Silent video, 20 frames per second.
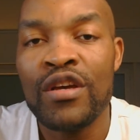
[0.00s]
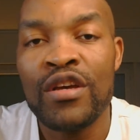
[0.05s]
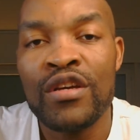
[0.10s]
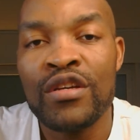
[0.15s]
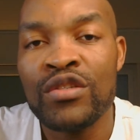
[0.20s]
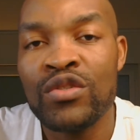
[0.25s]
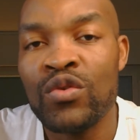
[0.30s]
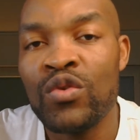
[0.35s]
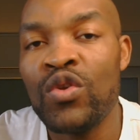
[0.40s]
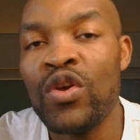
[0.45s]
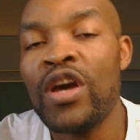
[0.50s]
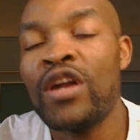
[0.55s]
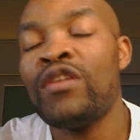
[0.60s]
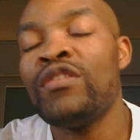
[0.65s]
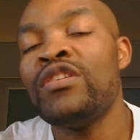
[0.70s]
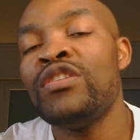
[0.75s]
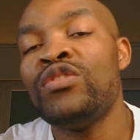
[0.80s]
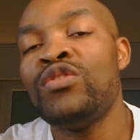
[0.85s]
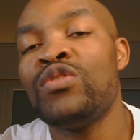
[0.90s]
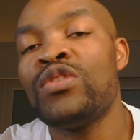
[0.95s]
So you cannot
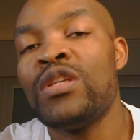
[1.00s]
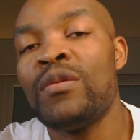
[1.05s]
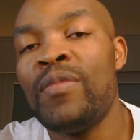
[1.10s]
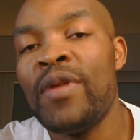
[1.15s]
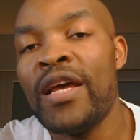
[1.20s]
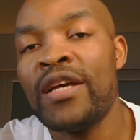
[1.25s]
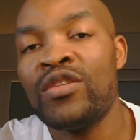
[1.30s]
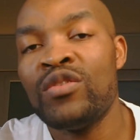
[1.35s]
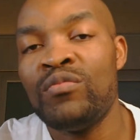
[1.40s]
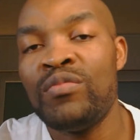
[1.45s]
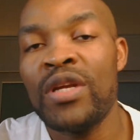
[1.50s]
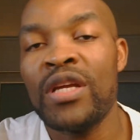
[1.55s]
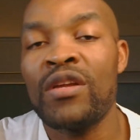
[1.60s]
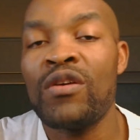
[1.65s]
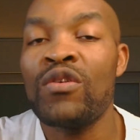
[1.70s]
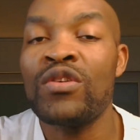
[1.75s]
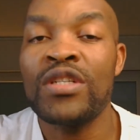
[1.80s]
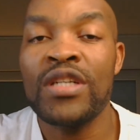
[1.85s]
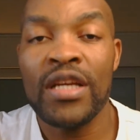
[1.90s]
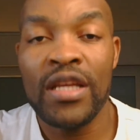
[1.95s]
induce a player to break
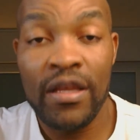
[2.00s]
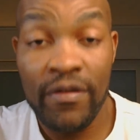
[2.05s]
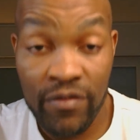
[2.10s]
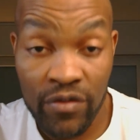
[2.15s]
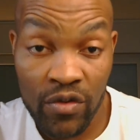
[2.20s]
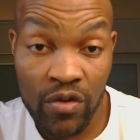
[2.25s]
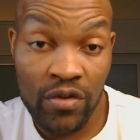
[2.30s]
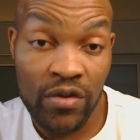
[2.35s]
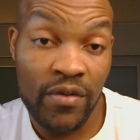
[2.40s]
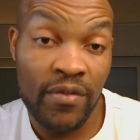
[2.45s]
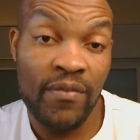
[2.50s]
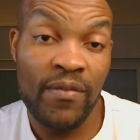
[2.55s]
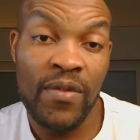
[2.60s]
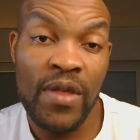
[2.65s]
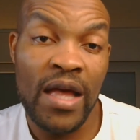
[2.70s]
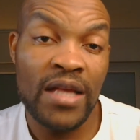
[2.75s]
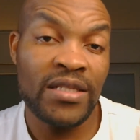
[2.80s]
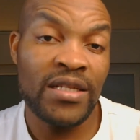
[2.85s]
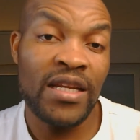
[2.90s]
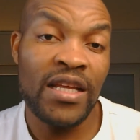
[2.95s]
contract. If not,
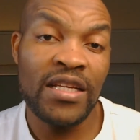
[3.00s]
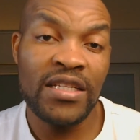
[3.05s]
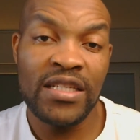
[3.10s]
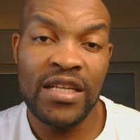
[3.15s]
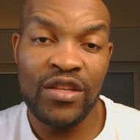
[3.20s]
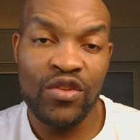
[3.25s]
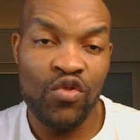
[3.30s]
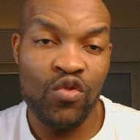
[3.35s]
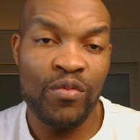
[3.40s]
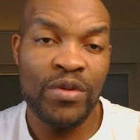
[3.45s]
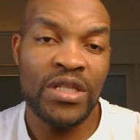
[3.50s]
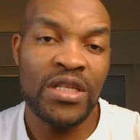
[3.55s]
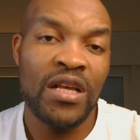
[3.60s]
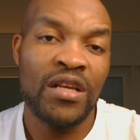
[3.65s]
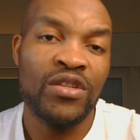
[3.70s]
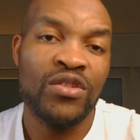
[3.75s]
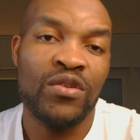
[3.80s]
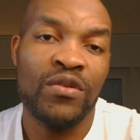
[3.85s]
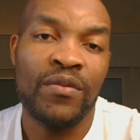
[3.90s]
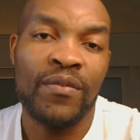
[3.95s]
as an agent, you'll be
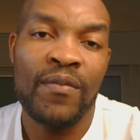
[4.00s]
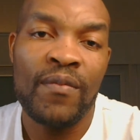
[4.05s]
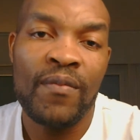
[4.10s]
sanctioned.